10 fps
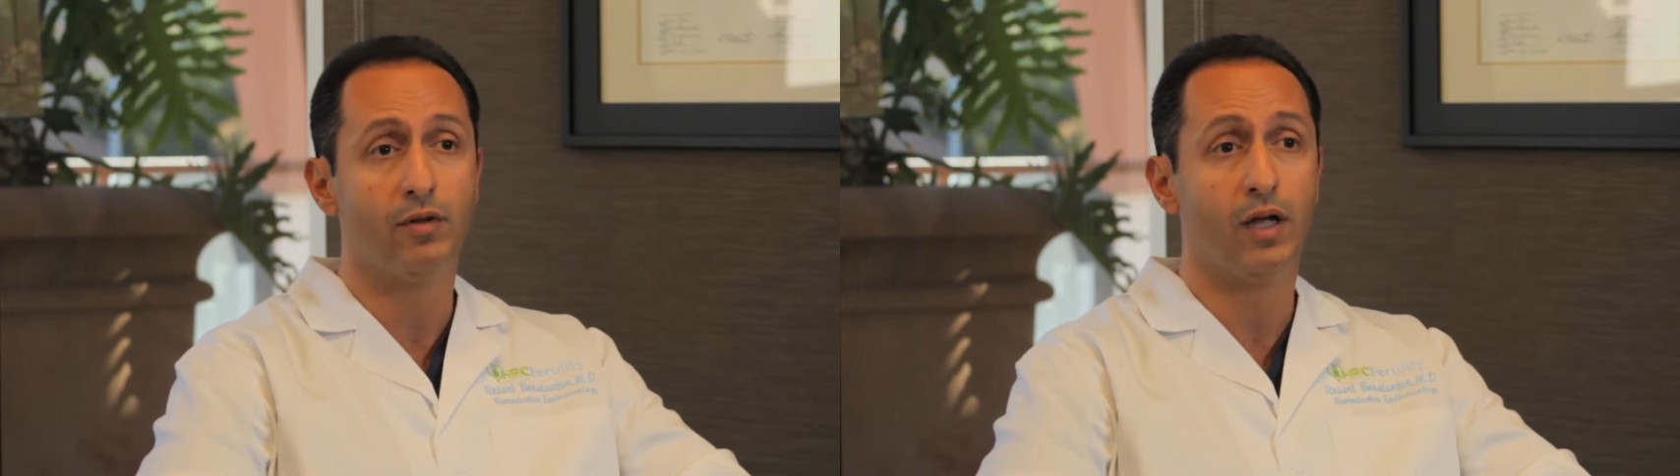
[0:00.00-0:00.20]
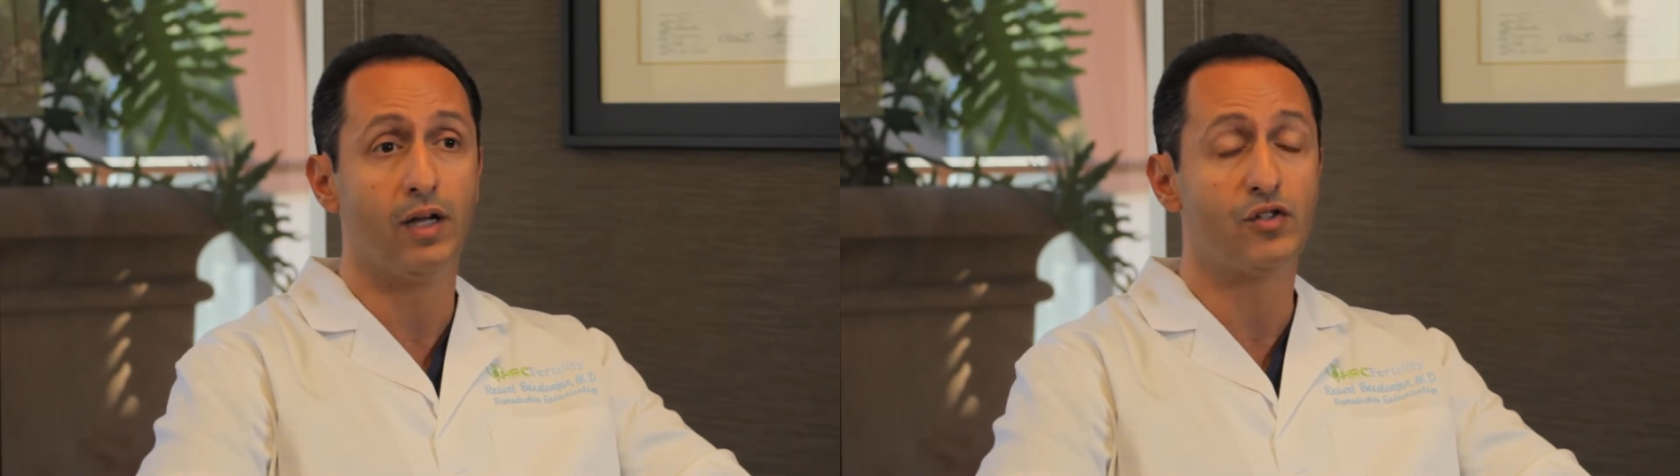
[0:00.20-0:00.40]

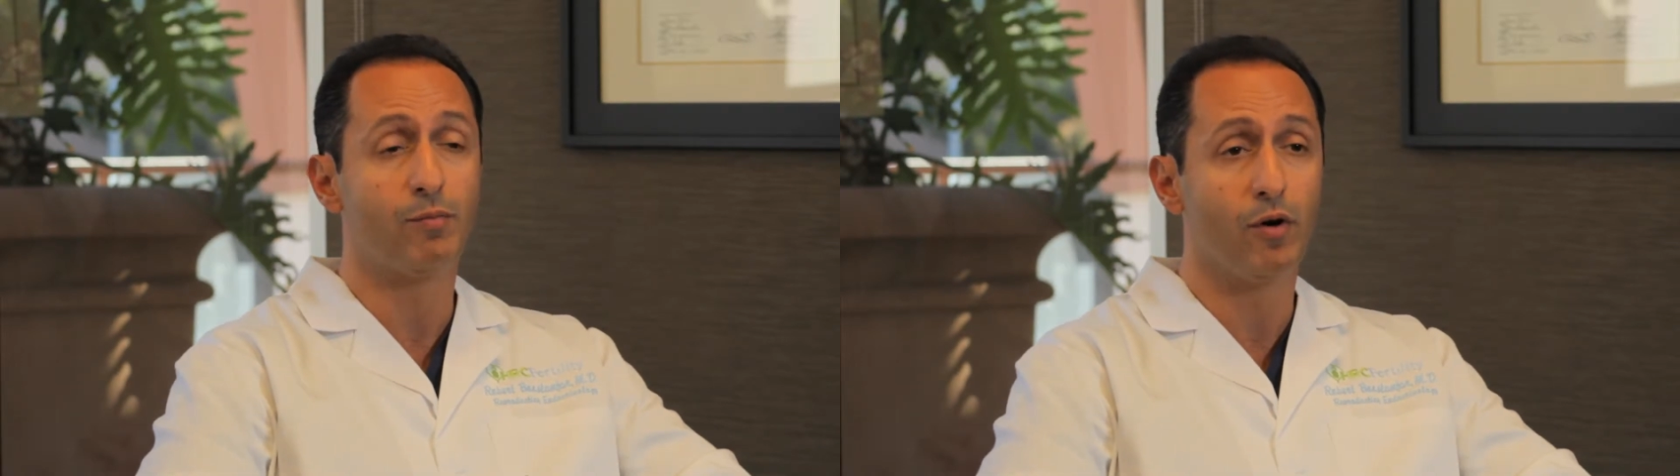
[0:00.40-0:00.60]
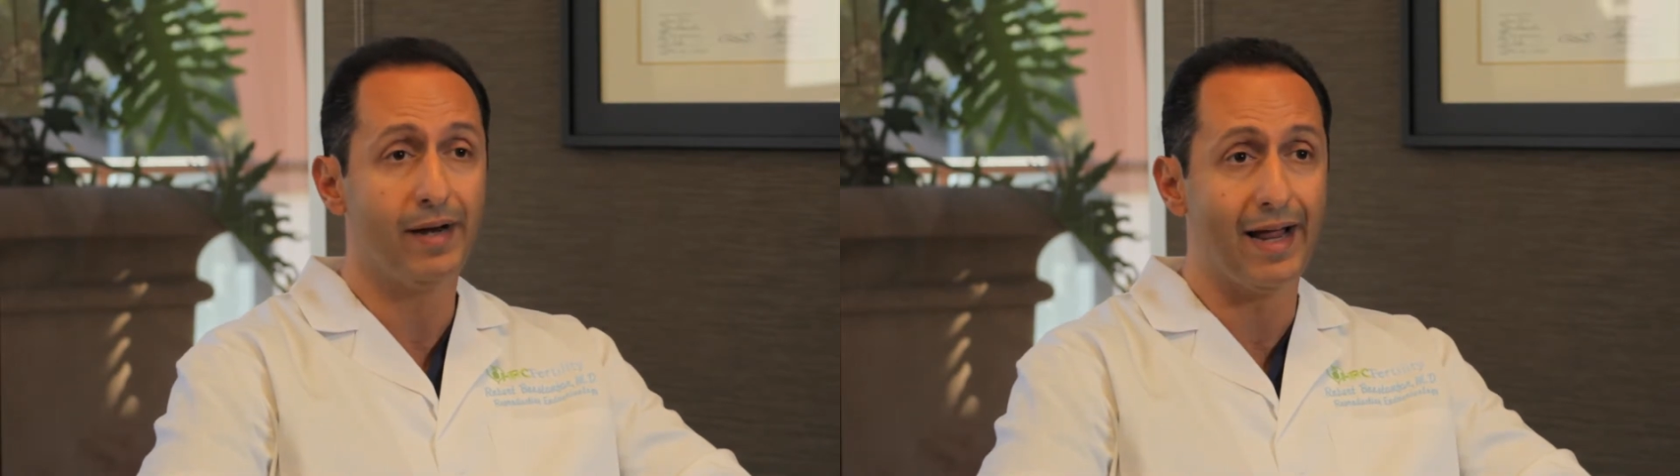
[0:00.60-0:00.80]
a
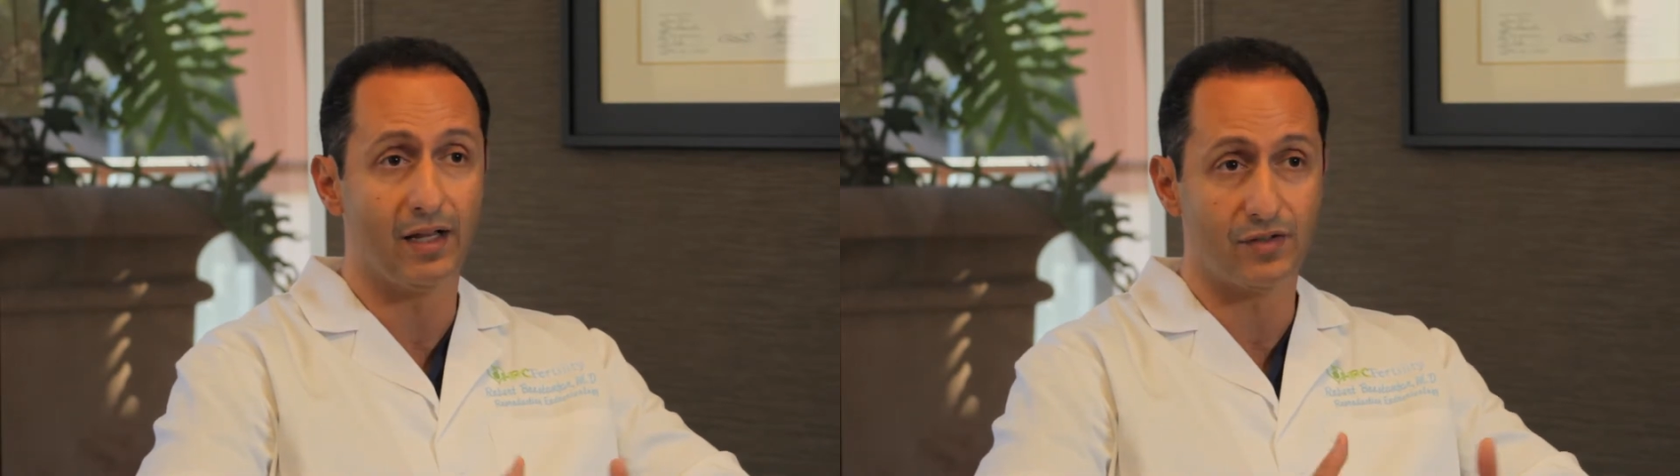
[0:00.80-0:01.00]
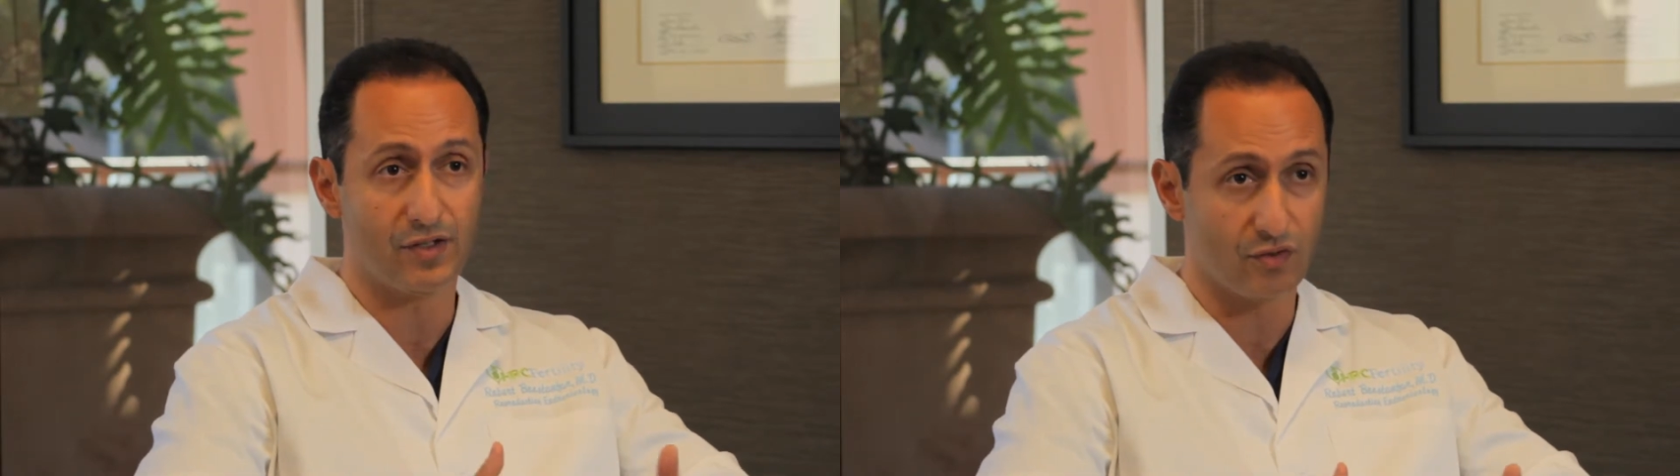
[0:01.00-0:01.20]
sperm
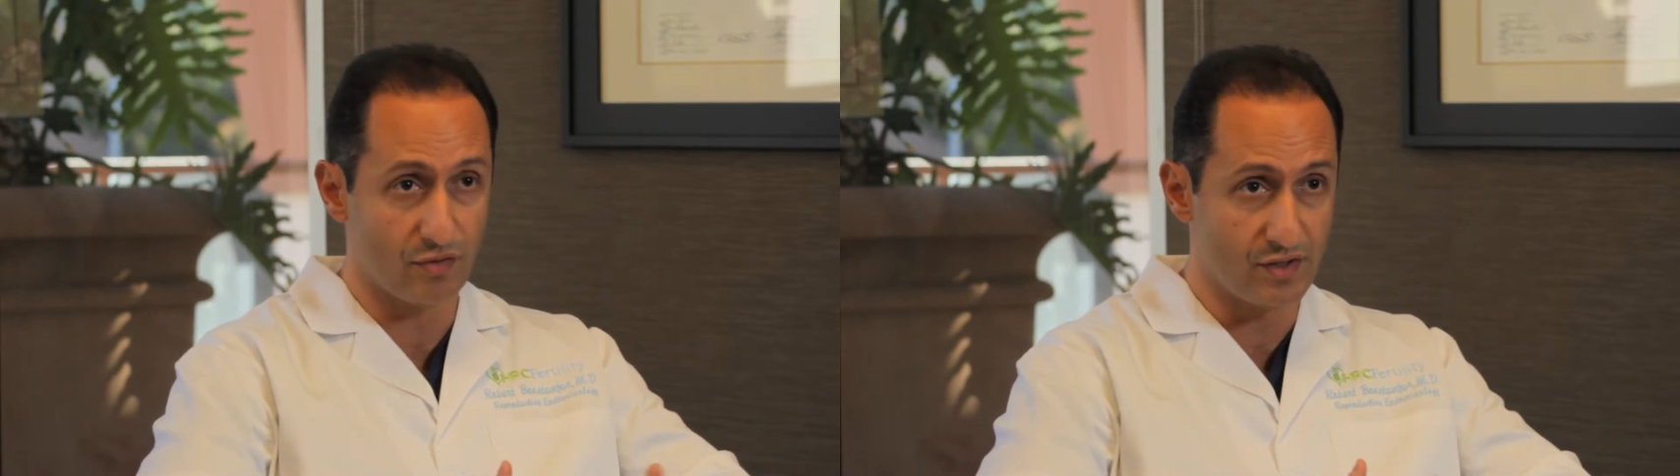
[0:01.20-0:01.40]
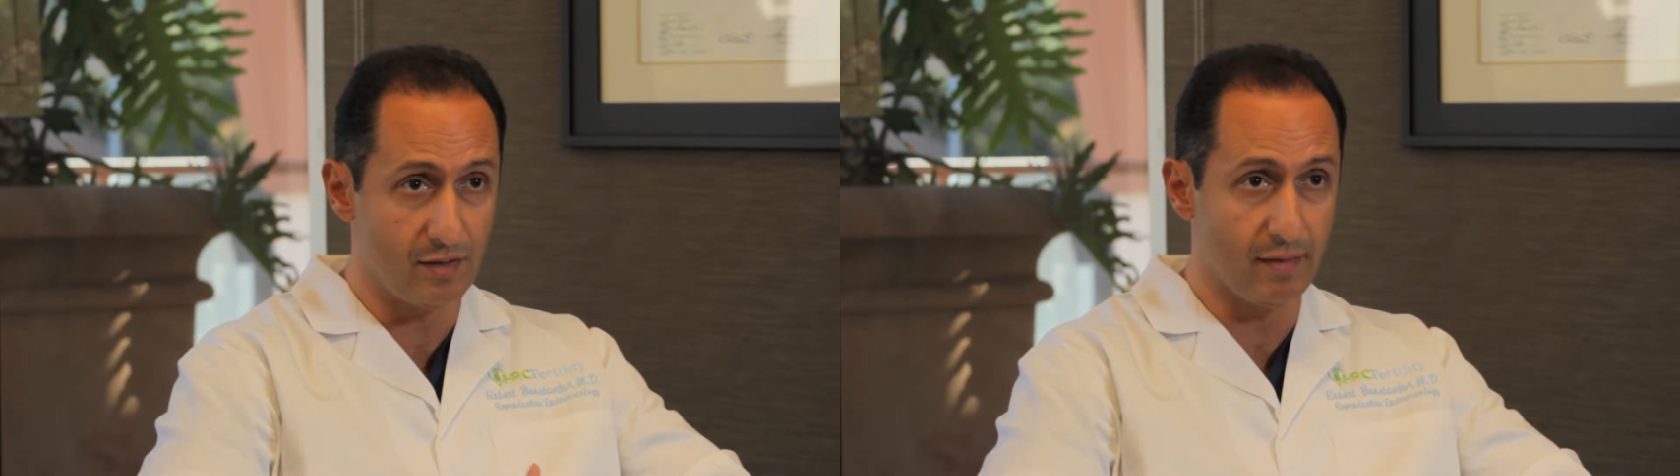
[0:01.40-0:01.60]
analysis
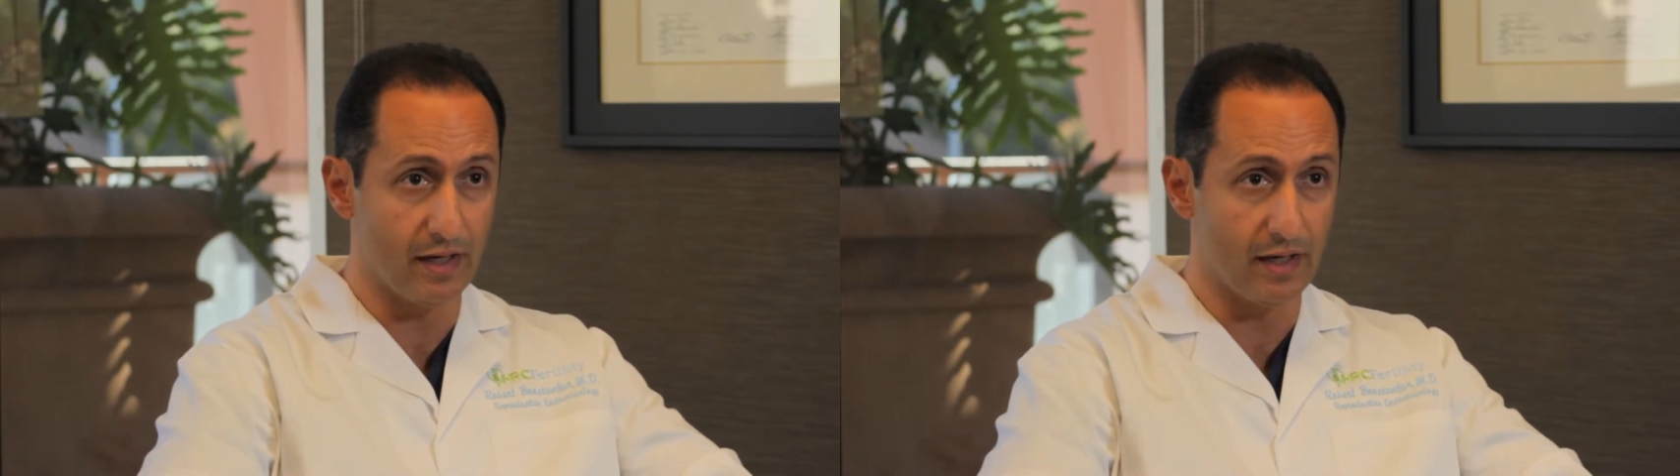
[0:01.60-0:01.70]
or a semen